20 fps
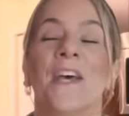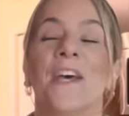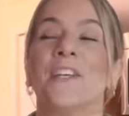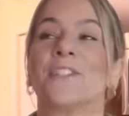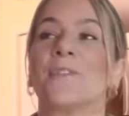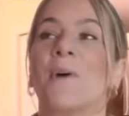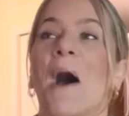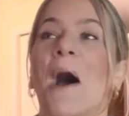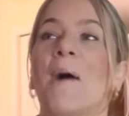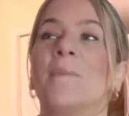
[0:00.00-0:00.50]

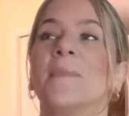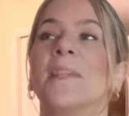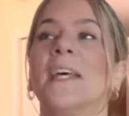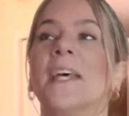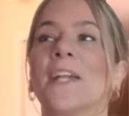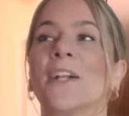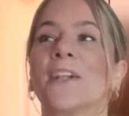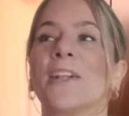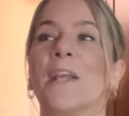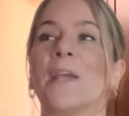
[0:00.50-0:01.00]
So I'm
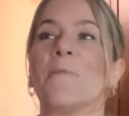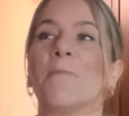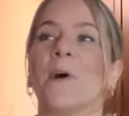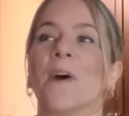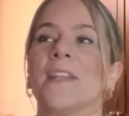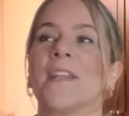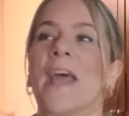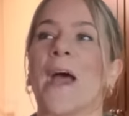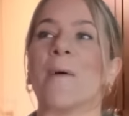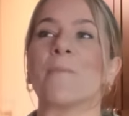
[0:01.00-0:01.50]
literally,
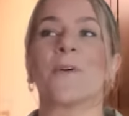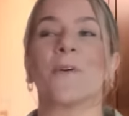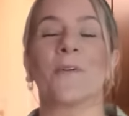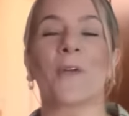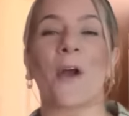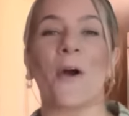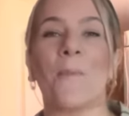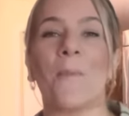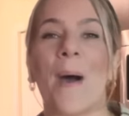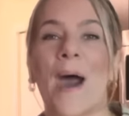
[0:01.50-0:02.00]
one day I'm gonna
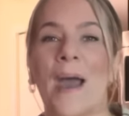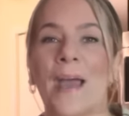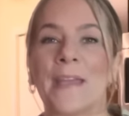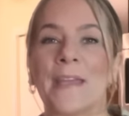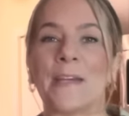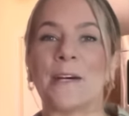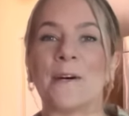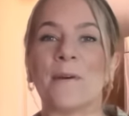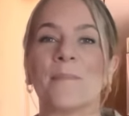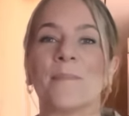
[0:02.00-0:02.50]
go buy
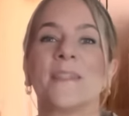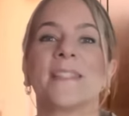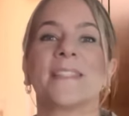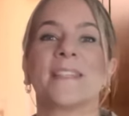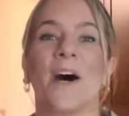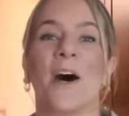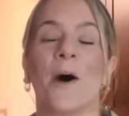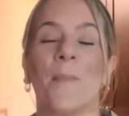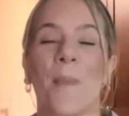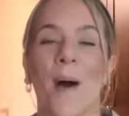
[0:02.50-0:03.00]
him
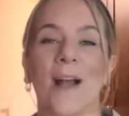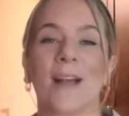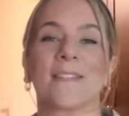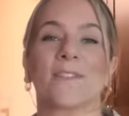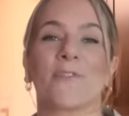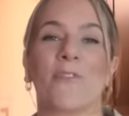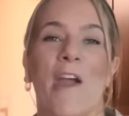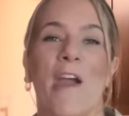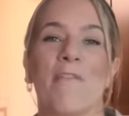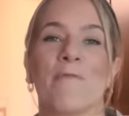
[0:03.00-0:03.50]
a box
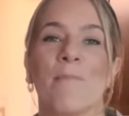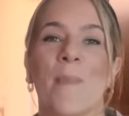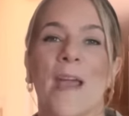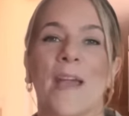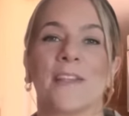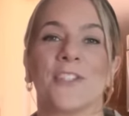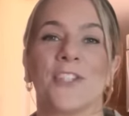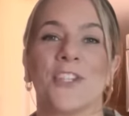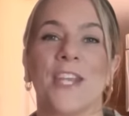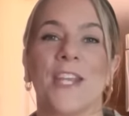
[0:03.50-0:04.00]
of Kraft
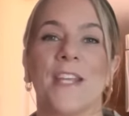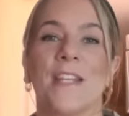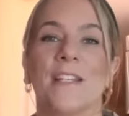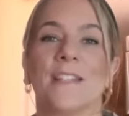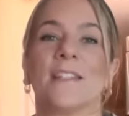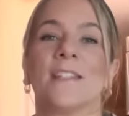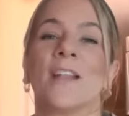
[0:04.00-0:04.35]
mac and cheese,